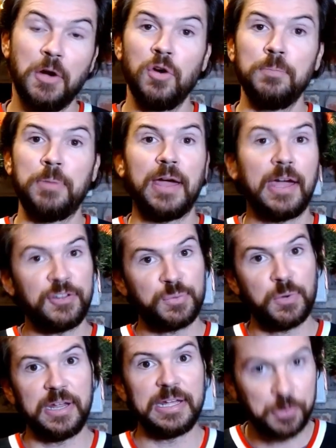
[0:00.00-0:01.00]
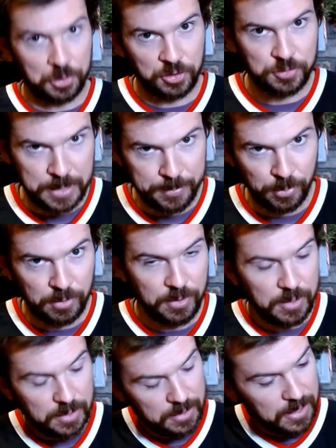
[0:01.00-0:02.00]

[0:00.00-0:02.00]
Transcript: owned, but I just want to encourage people